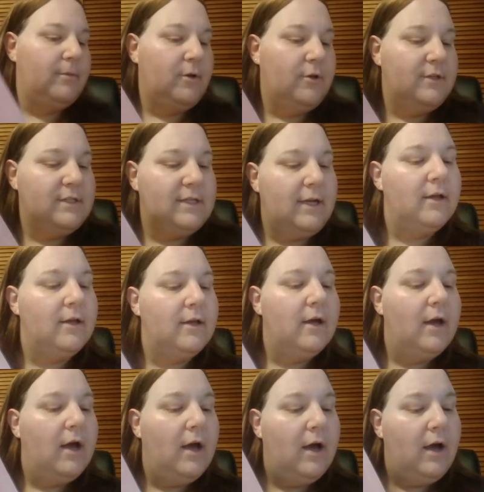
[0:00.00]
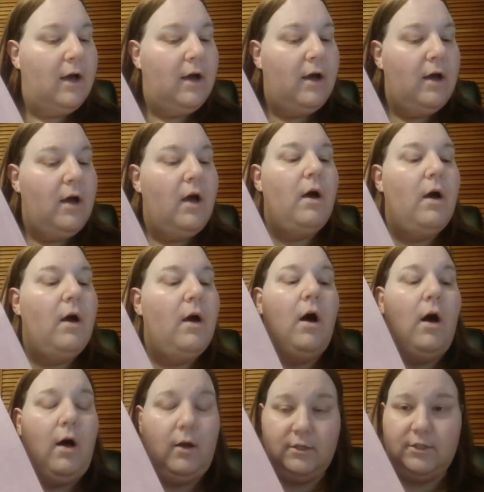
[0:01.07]
to the side.
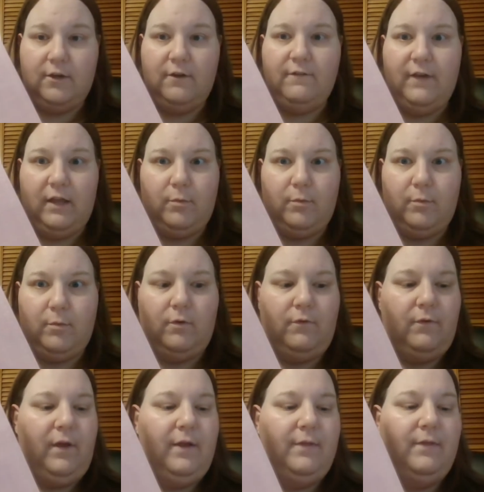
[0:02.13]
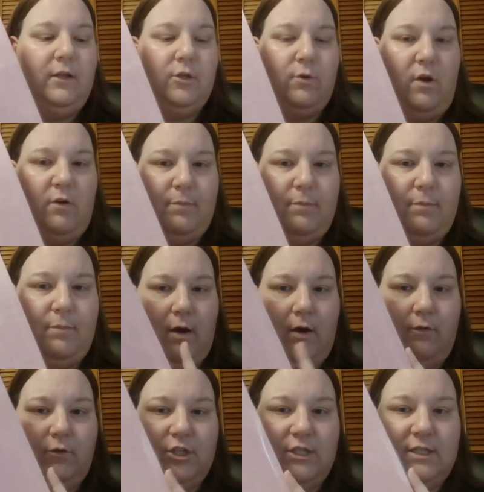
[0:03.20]
Also available in the 12 by
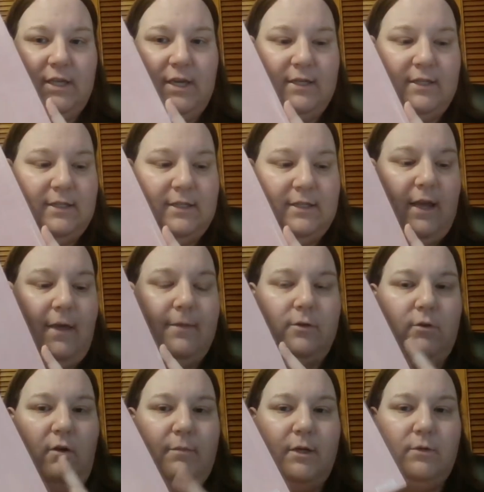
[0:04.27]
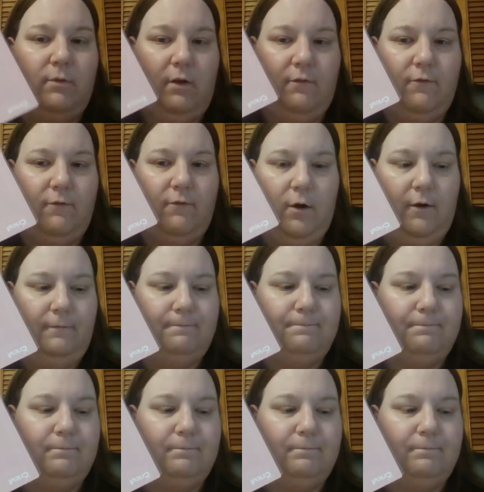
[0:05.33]
12, which is this, and the 12 by 24.